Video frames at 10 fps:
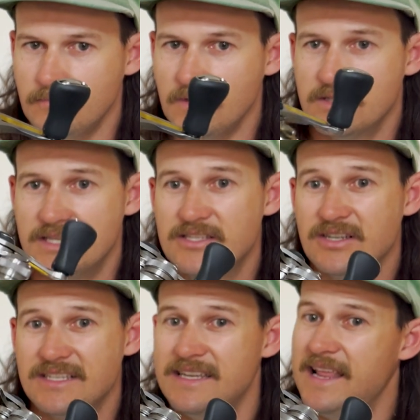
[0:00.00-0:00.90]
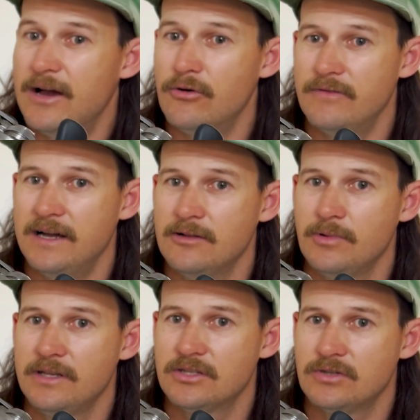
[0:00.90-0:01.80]
So these guys are now available
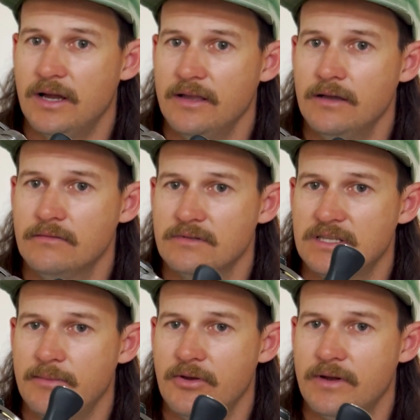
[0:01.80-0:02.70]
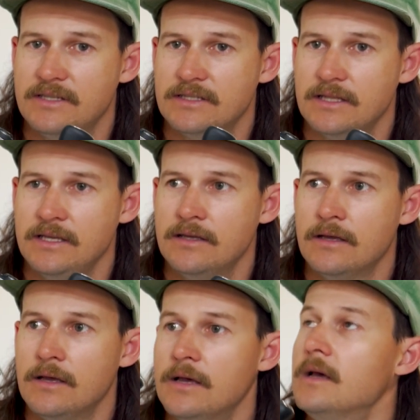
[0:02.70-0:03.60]
in Australia, semi-recently.
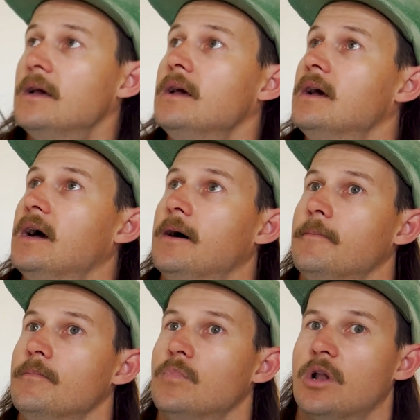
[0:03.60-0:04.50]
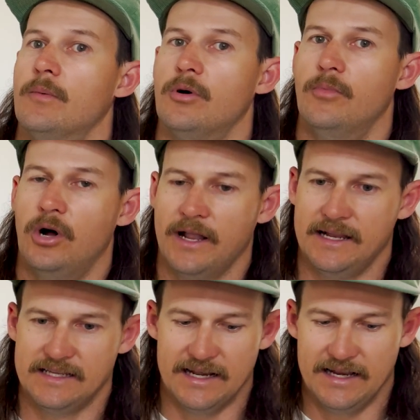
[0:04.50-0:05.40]
When I bought mine, I had
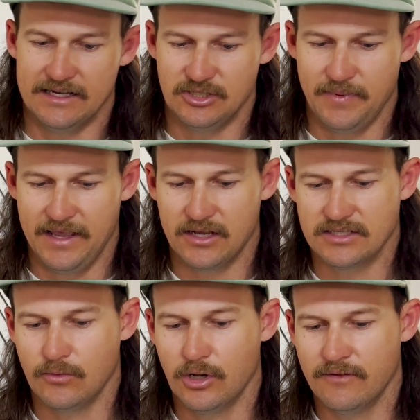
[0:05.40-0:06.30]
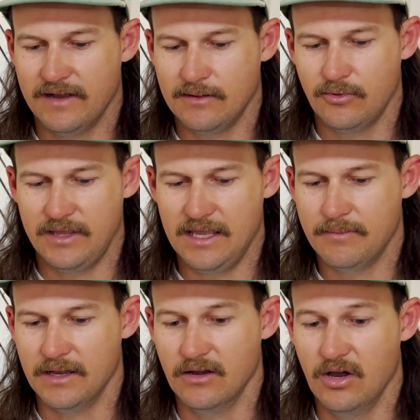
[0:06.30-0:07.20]
to get it out of Japan because they weren't available here,
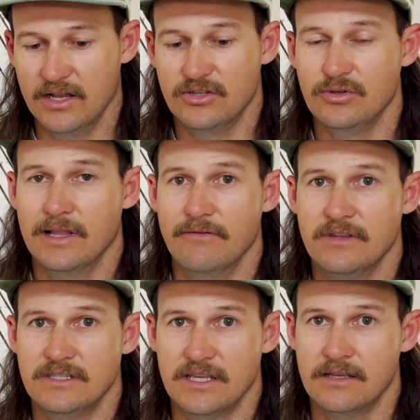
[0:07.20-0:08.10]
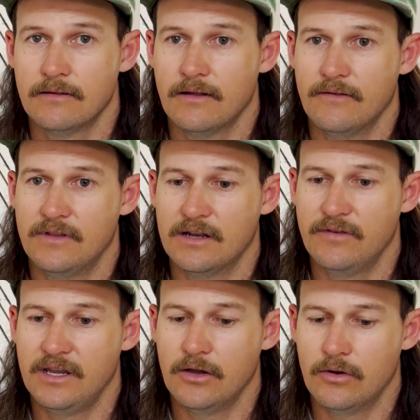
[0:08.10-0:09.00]
but I do love this thing. I've done a
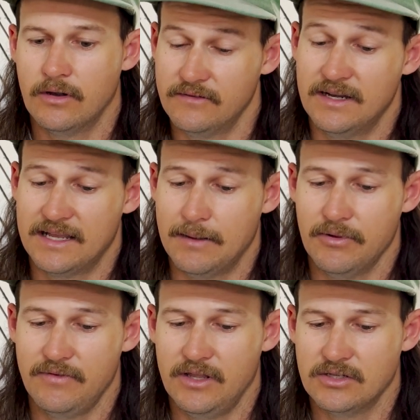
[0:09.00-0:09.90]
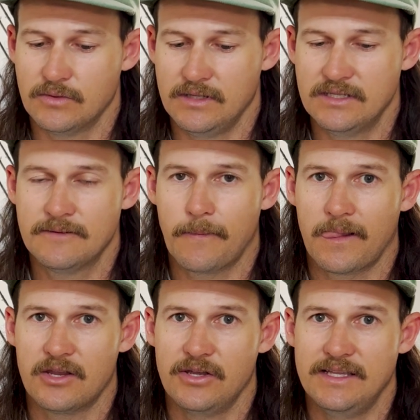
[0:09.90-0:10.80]
video on it, I've done a couple of videos with this.
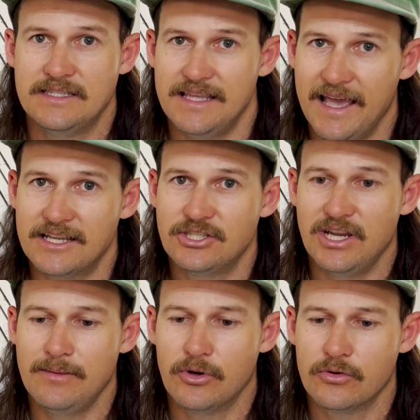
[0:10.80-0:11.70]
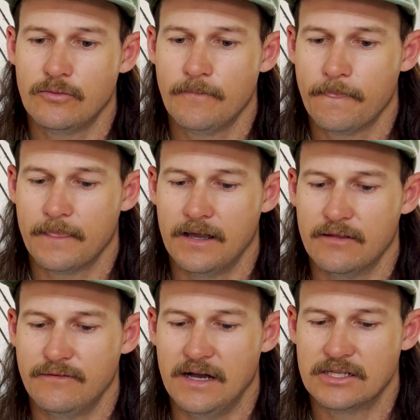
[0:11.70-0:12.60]
So it's the XG model, the
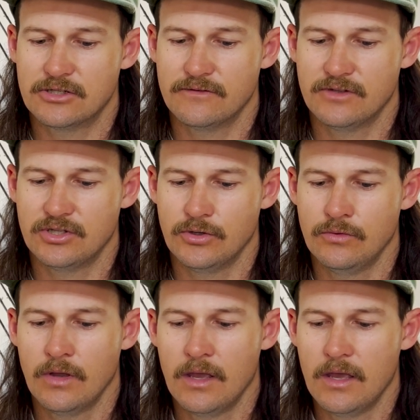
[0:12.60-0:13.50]
faster of the two.